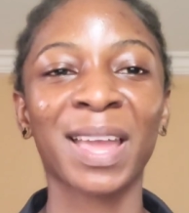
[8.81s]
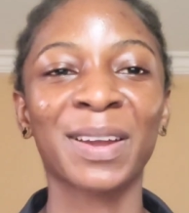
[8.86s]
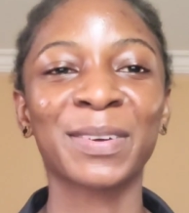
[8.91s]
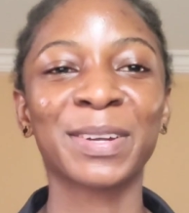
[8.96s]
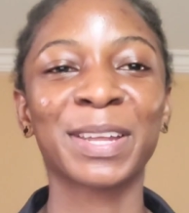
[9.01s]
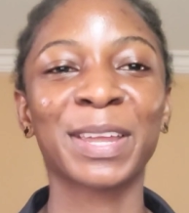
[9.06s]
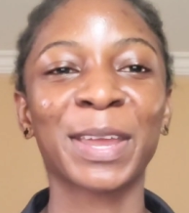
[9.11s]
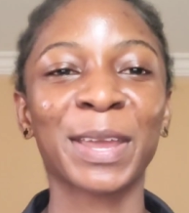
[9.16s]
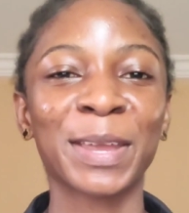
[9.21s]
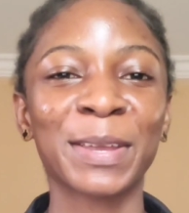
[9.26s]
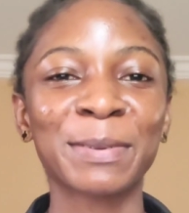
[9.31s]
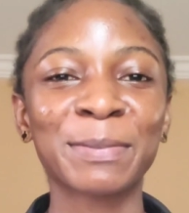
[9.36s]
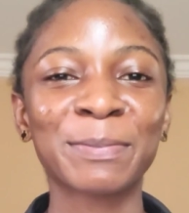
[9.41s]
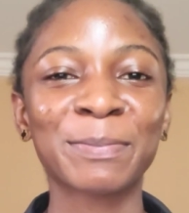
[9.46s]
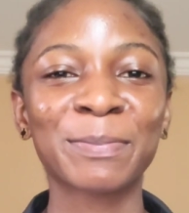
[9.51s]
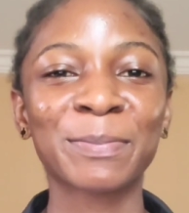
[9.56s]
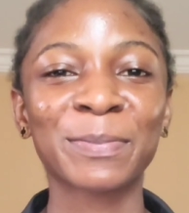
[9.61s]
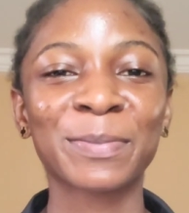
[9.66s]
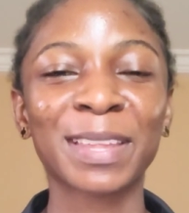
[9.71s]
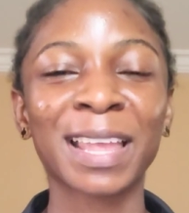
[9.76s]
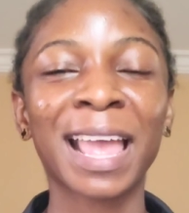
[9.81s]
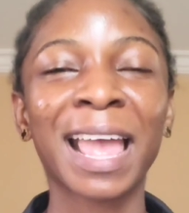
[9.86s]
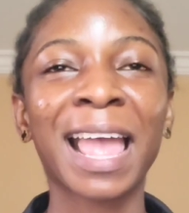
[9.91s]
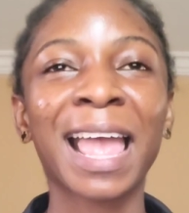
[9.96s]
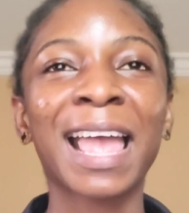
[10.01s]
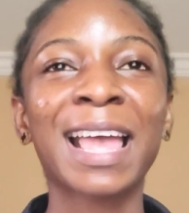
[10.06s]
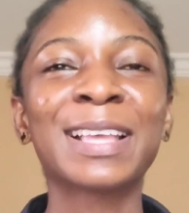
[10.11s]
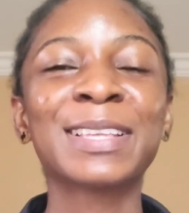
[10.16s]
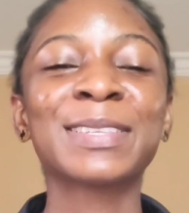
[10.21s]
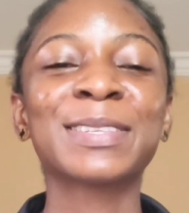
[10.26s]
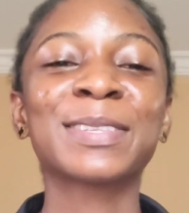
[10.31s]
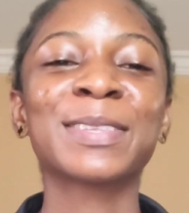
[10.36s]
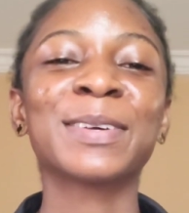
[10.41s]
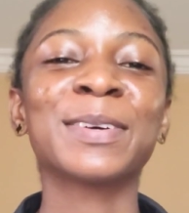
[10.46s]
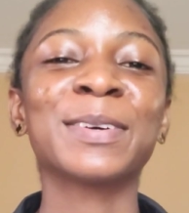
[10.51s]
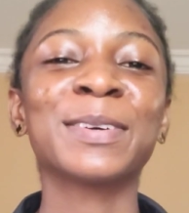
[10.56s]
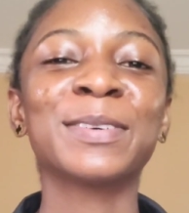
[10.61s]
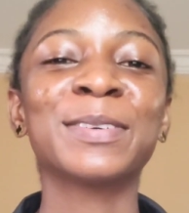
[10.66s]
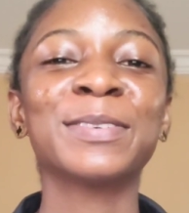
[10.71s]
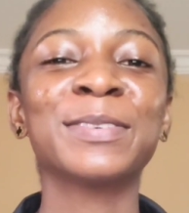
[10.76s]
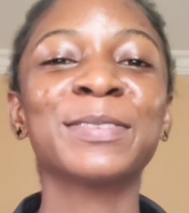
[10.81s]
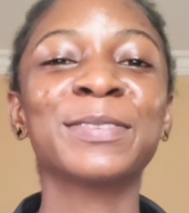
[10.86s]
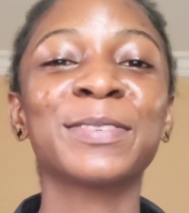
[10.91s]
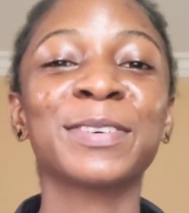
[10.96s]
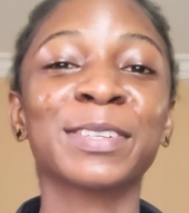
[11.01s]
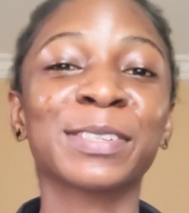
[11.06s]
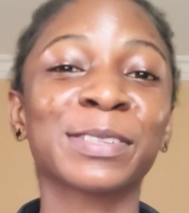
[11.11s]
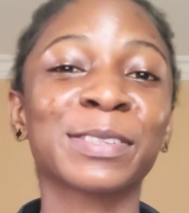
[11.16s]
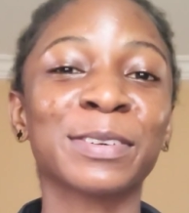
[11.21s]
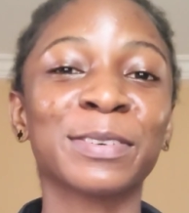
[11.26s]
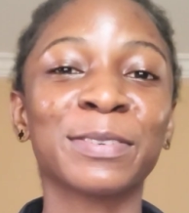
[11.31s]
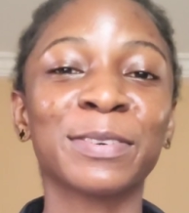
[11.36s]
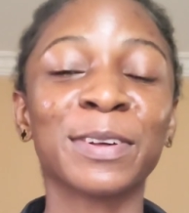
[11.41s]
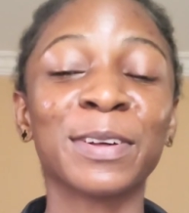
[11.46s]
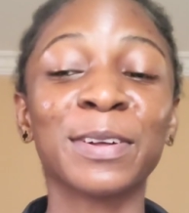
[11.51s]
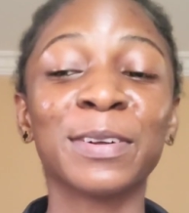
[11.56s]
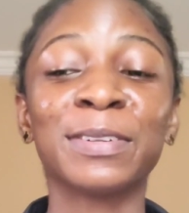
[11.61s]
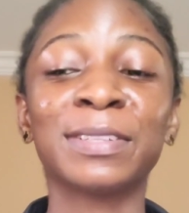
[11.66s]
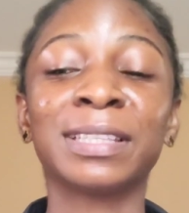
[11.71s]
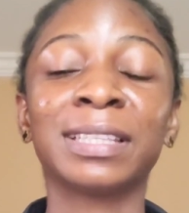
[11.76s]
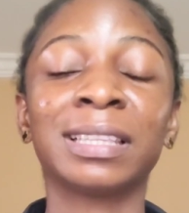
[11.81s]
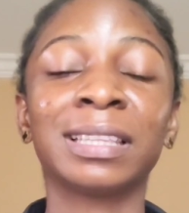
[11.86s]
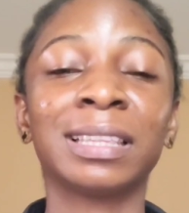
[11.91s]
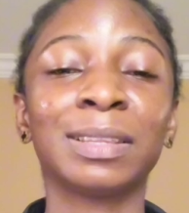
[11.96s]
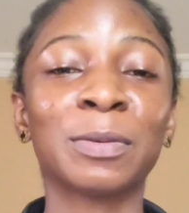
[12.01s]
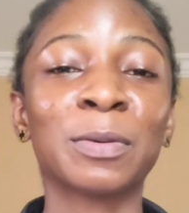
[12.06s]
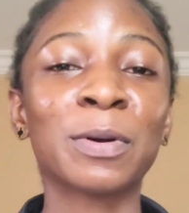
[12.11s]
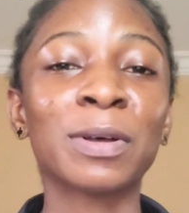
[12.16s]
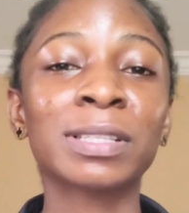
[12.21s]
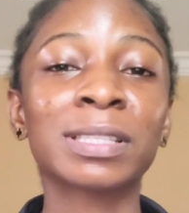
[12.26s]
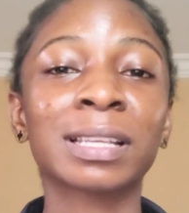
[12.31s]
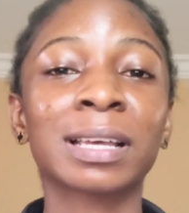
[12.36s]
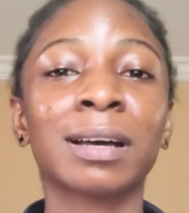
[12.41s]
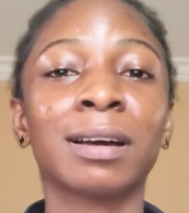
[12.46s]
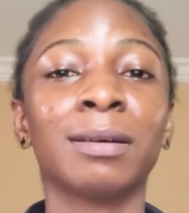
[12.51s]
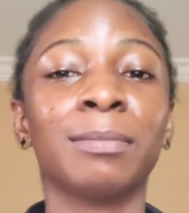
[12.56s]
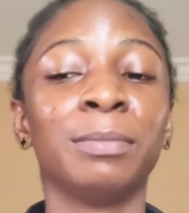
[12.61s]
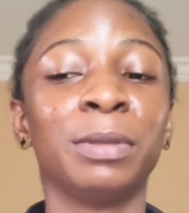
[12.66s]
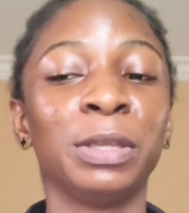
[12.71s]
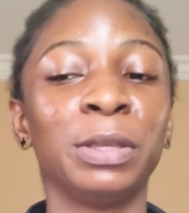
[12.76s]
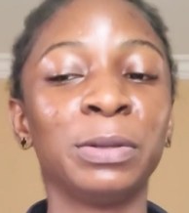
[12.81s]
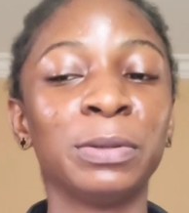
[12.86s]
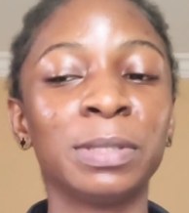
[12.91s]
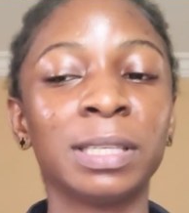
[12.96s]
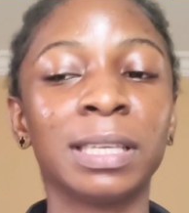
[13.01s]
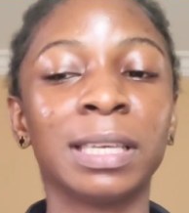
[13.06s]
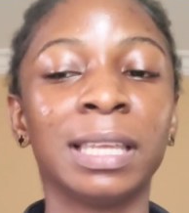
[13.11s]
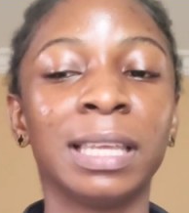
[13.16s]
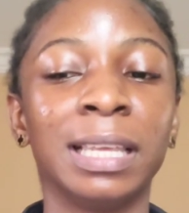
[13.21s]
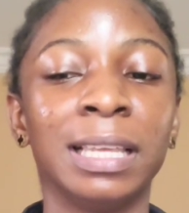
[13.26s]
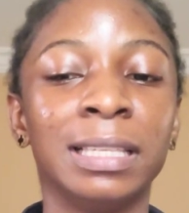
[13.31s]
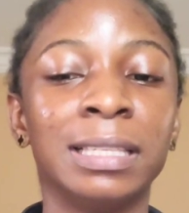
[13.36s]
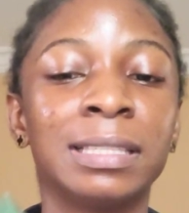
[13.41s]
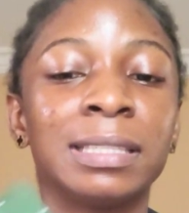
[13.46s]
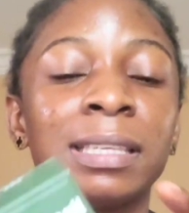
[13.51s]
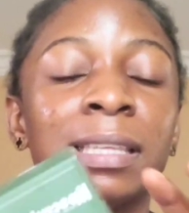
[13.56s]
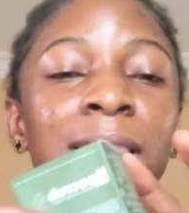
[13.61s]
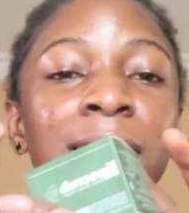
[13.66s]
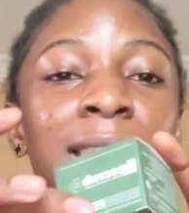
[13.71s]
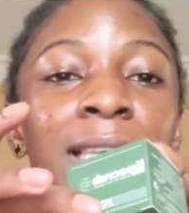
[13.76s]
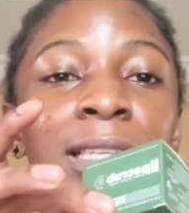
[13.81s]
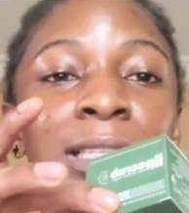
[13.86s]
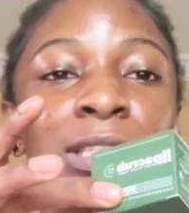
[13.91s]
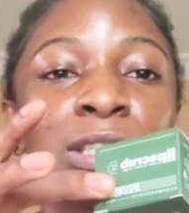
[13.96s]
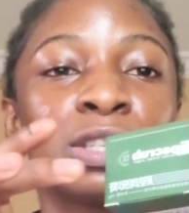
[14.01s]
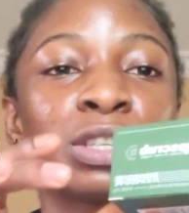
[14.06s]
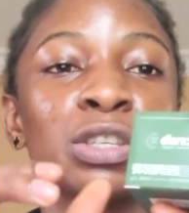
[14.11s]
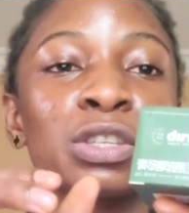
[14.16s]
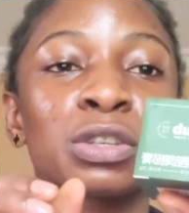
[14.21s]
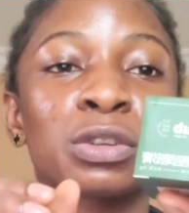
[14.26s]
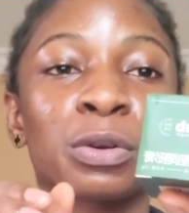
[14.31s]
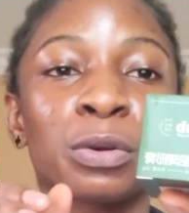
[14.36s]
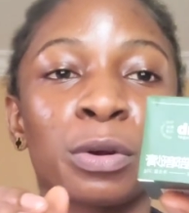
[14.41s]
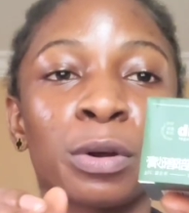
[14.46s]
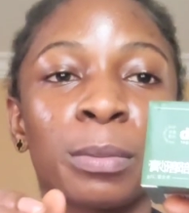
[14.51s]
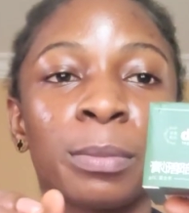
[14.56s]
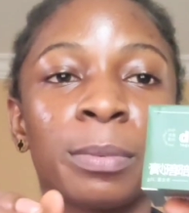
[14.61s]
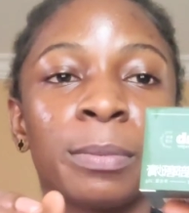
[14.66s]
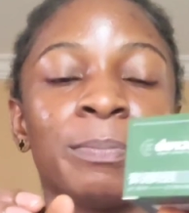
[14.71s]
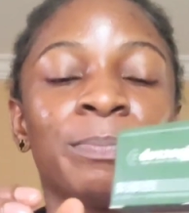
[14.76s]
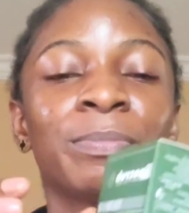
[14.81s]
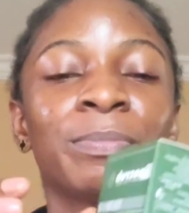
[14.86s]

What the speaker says: Okay, so first of all, what I'll be using is this scrub.